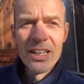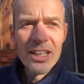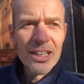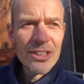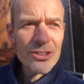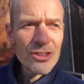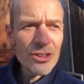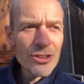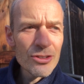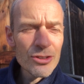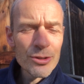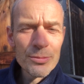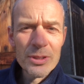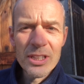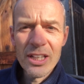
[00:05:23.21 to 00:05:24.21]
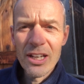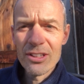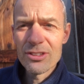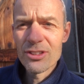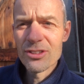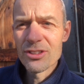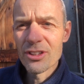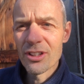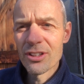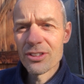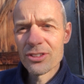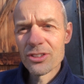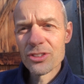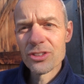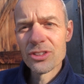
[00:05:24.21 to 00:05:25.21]
is some of the
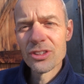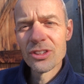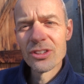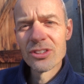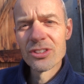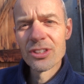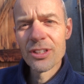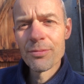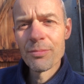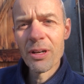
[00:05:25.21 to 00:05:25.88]
exercises that